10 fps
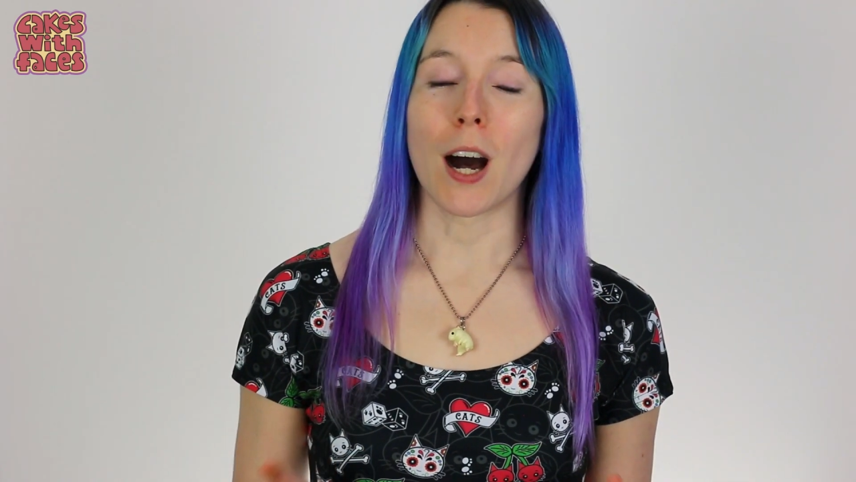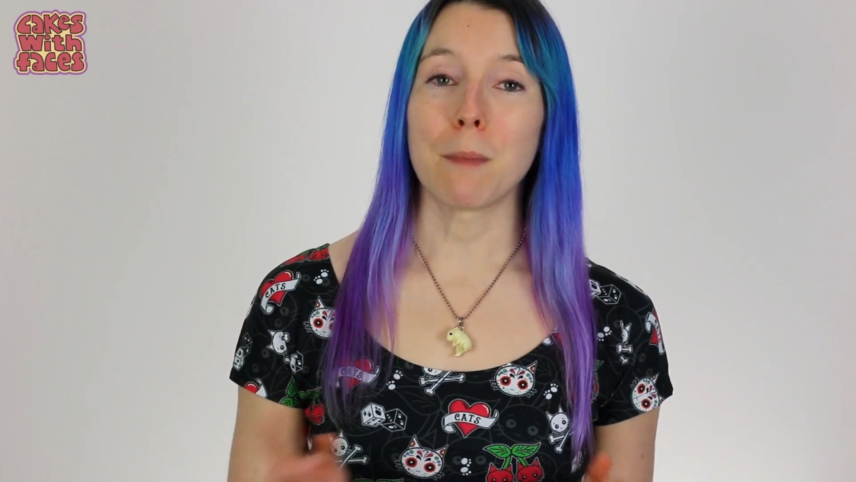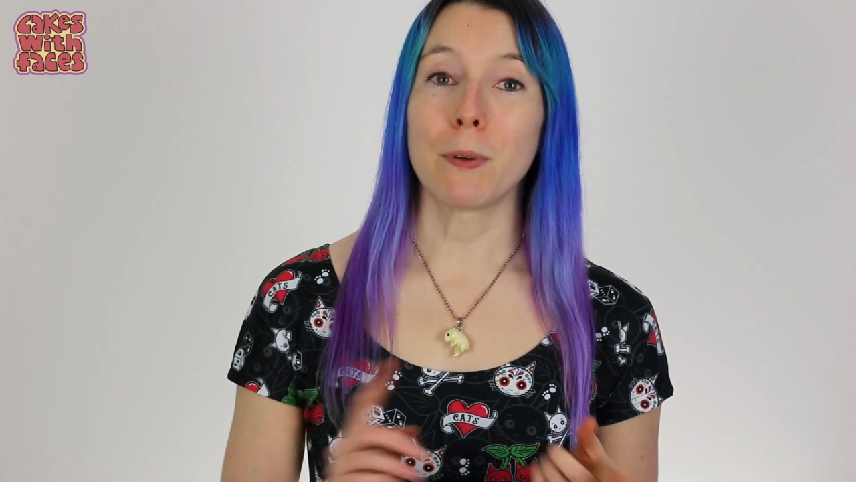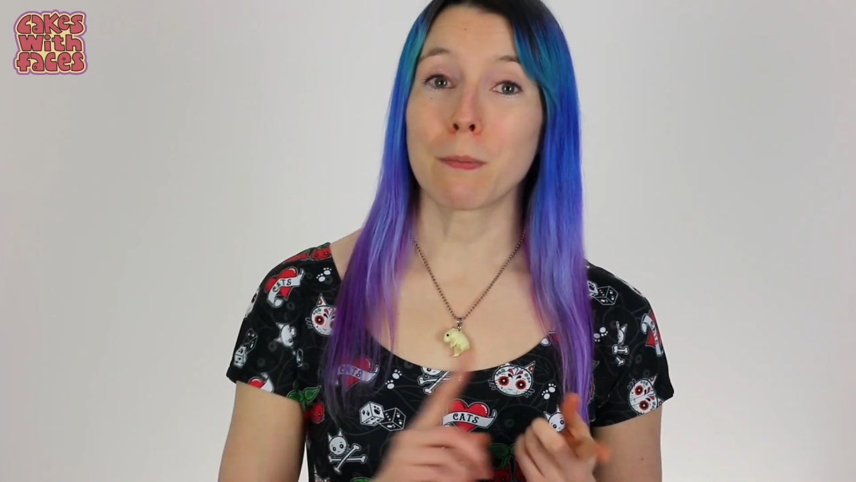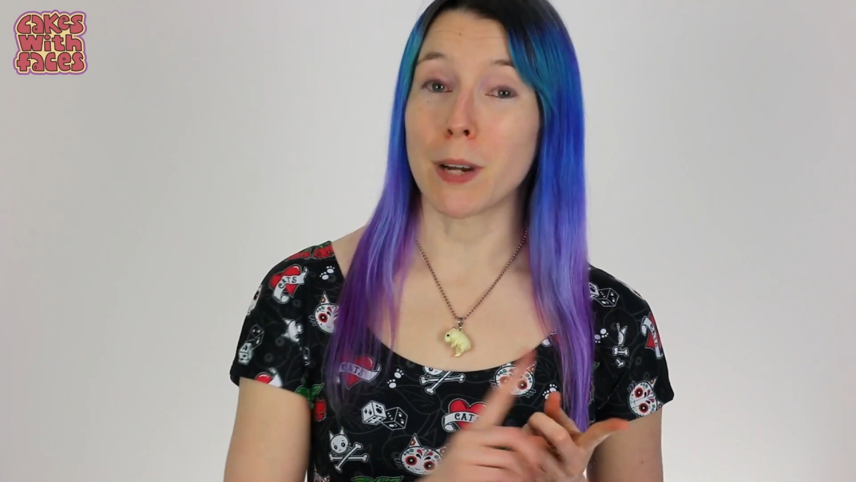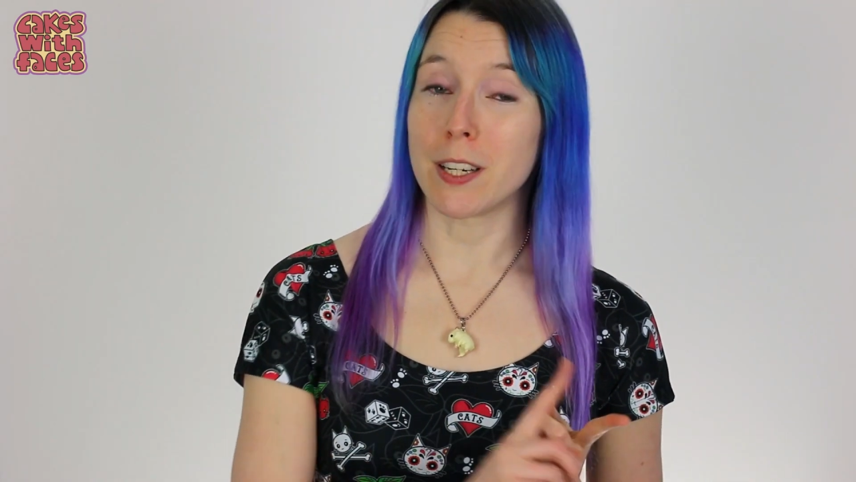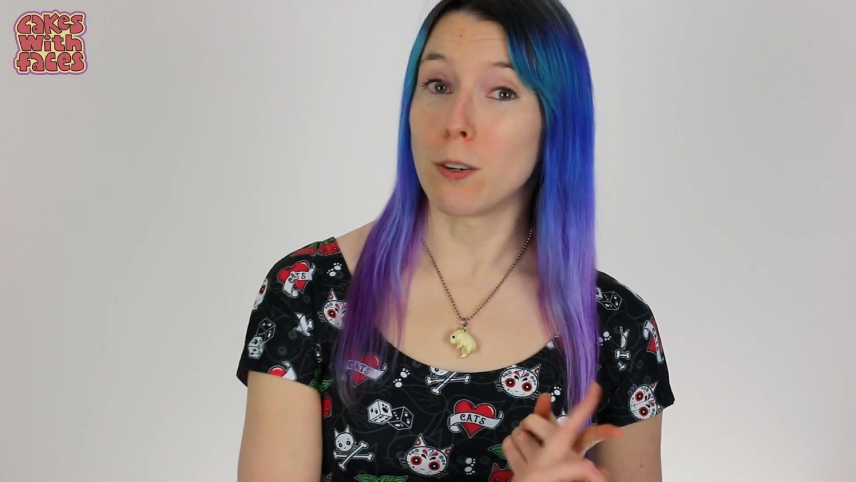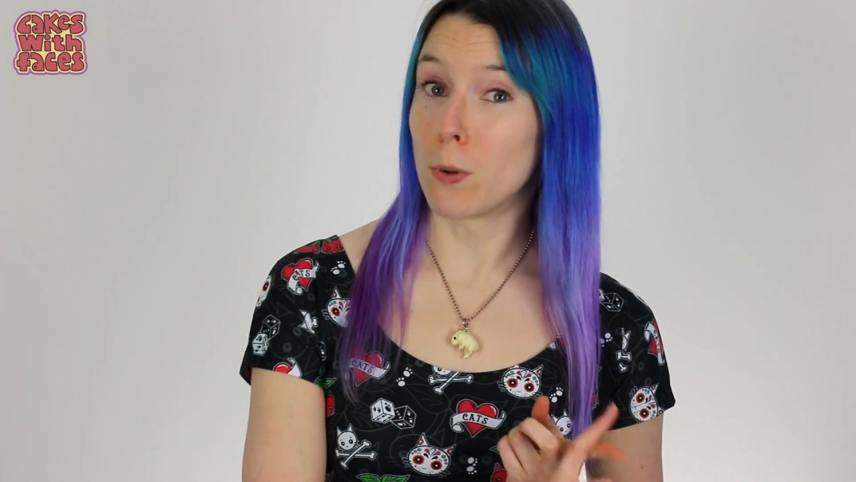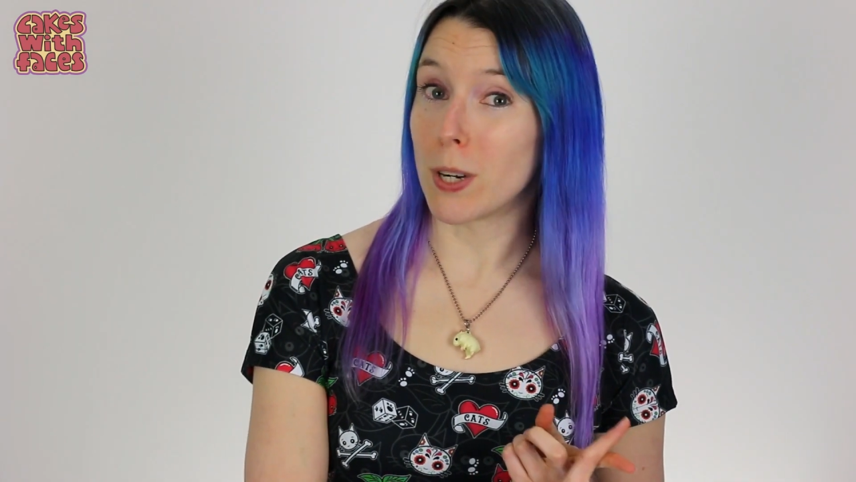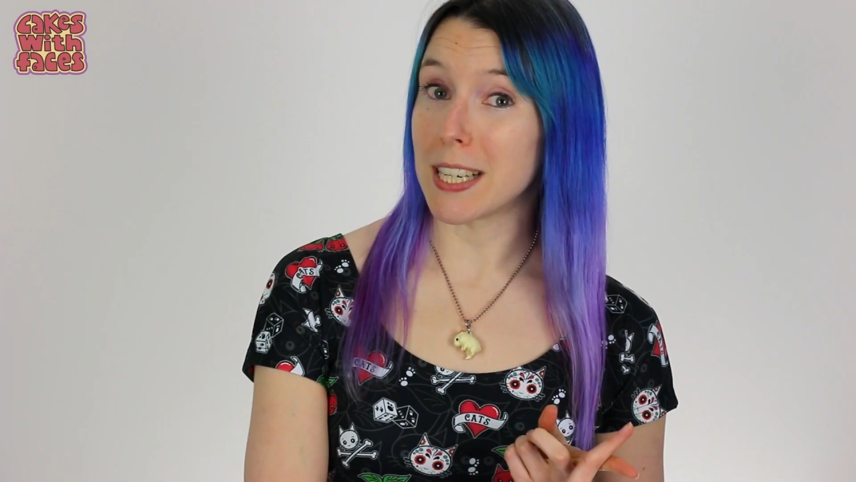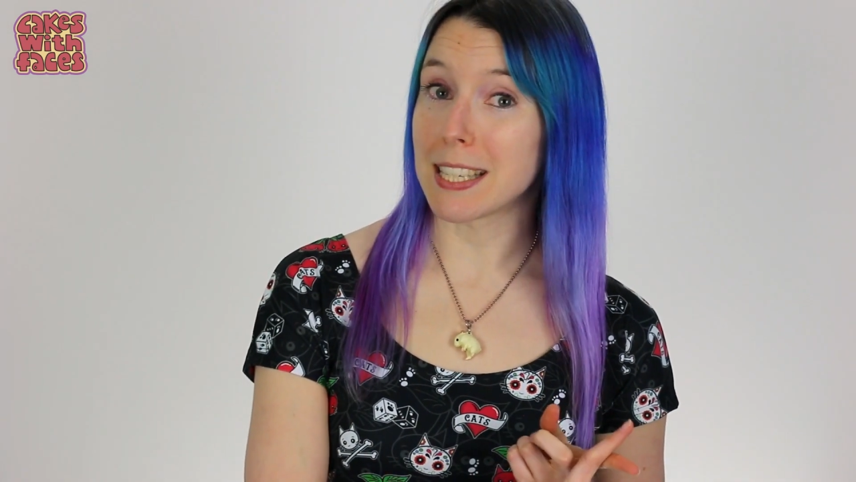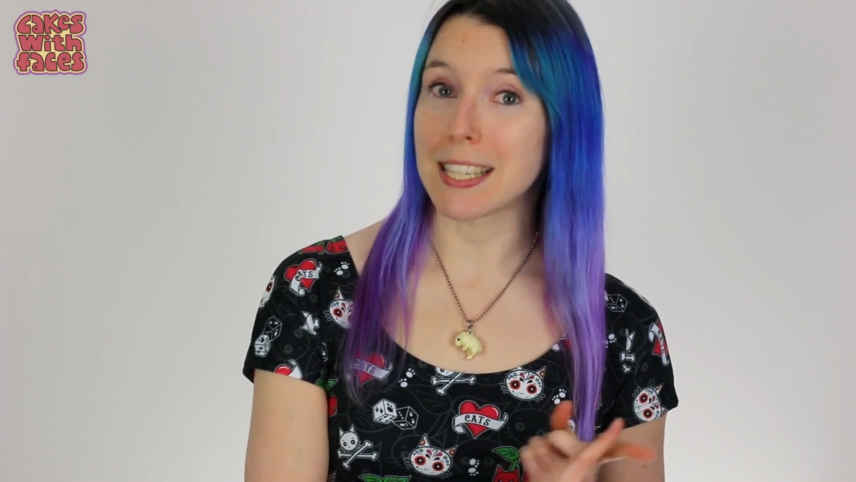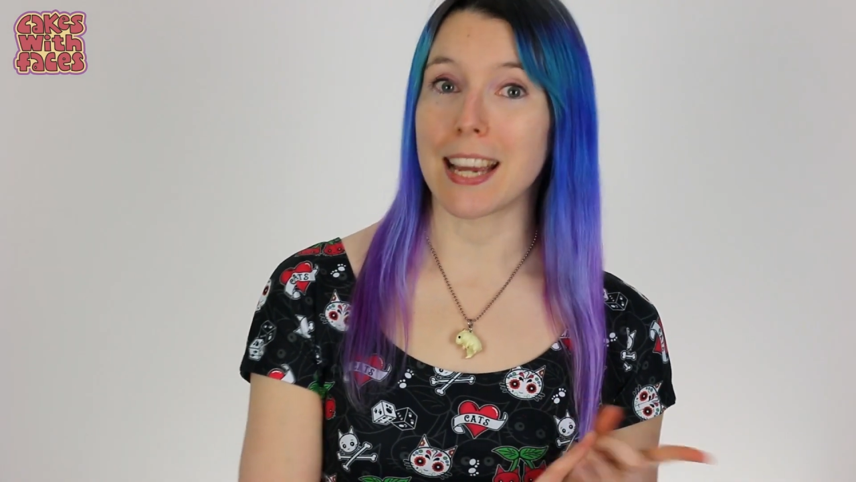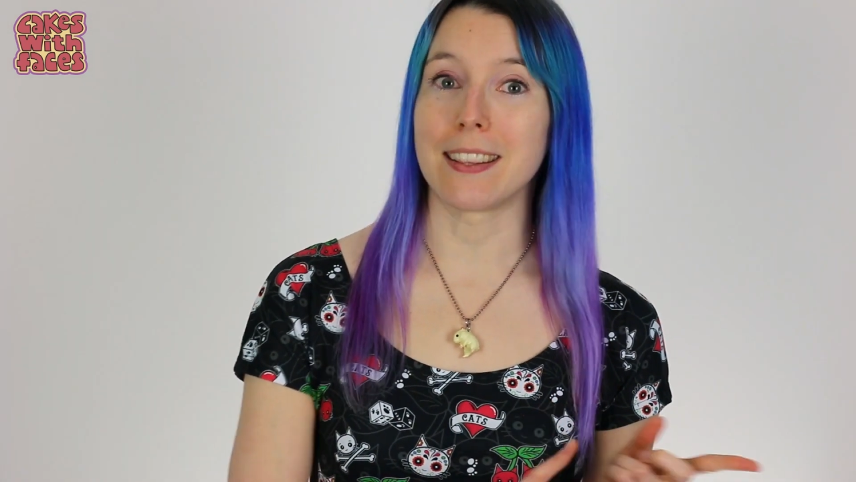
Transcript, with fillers: I booked mine in August,